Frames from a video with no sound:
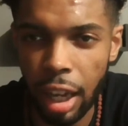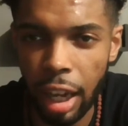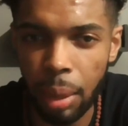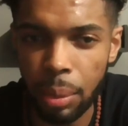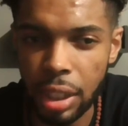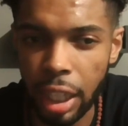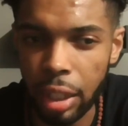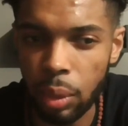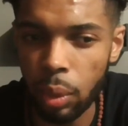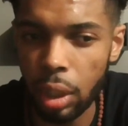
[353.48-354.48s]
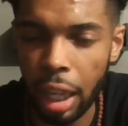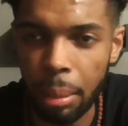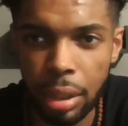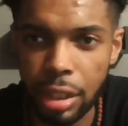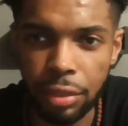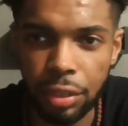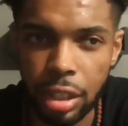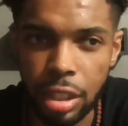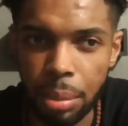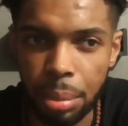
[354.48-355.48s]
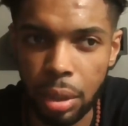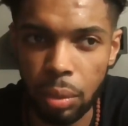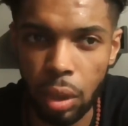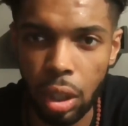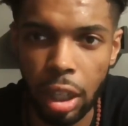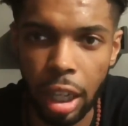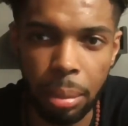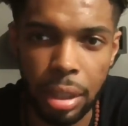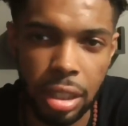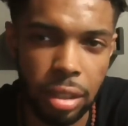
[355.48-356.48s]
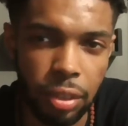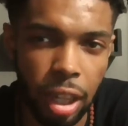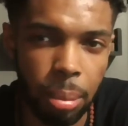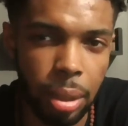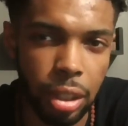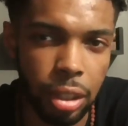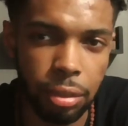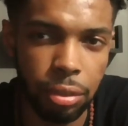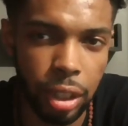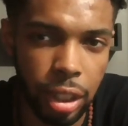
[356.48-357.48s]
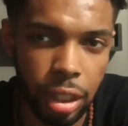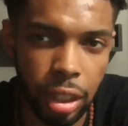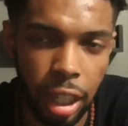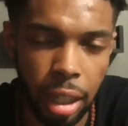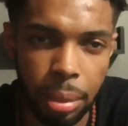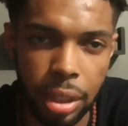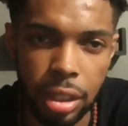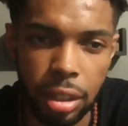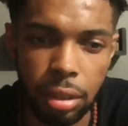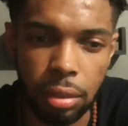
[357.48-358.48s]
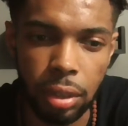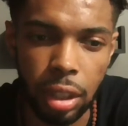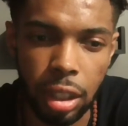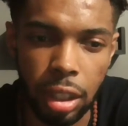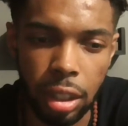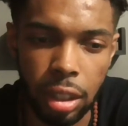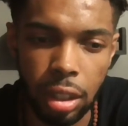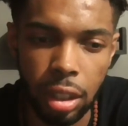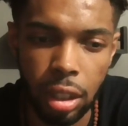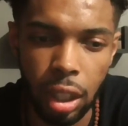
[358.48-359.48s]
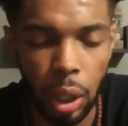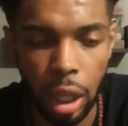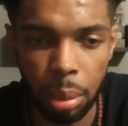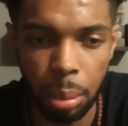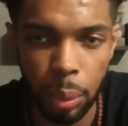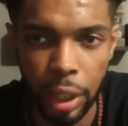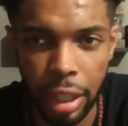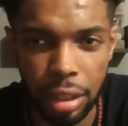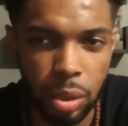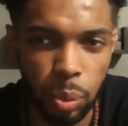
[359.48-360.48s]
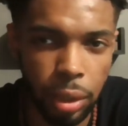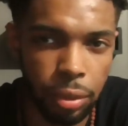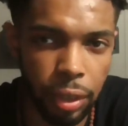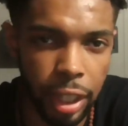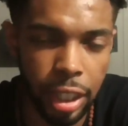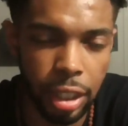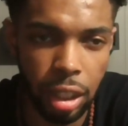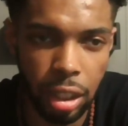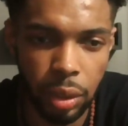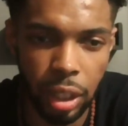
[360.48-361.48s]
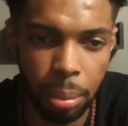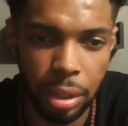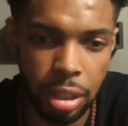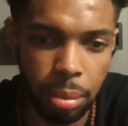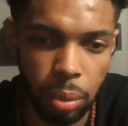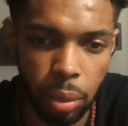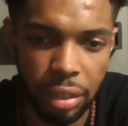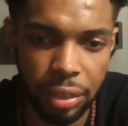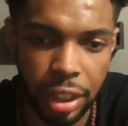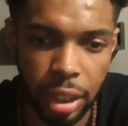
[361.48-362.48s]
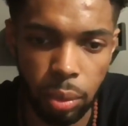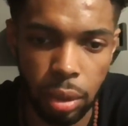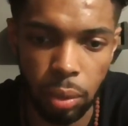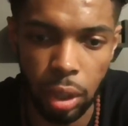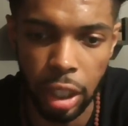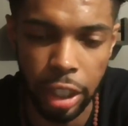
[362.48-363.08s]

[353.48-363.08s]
I was like, well, I must have done something wrong. I must have not been a good friend. I must have, I remember we had this one fight. Oh, that must have been where everything went wrong.